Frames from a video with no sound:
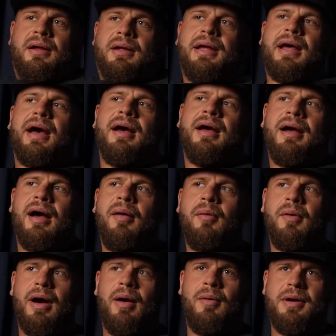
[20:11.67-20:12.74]
Yeah, I
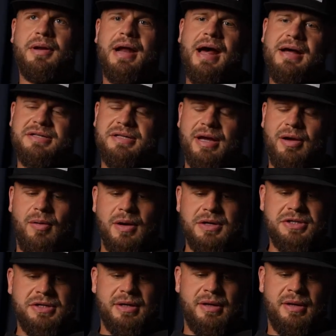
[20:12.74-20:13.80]
wanted to ask that
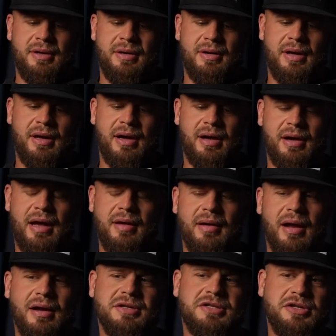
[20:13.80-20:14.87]
question. I
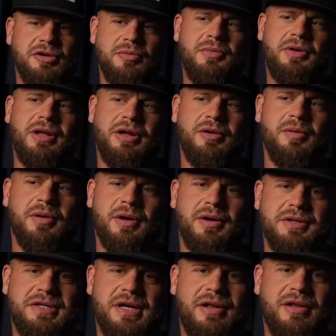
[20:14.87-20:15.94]
assumed that you were going to
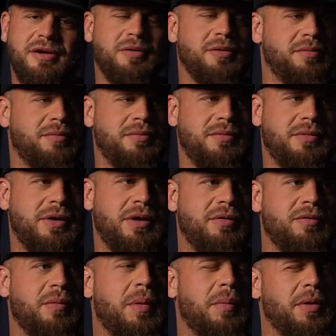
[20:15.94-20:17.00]
say that you didn't
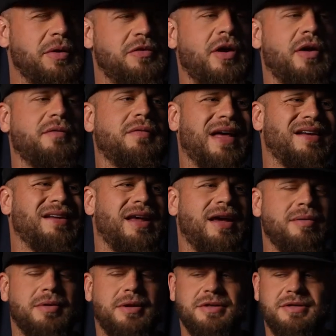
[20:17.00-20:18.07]
remember a ton of that
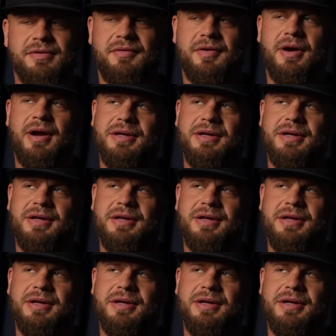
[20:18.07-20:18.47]
day because of your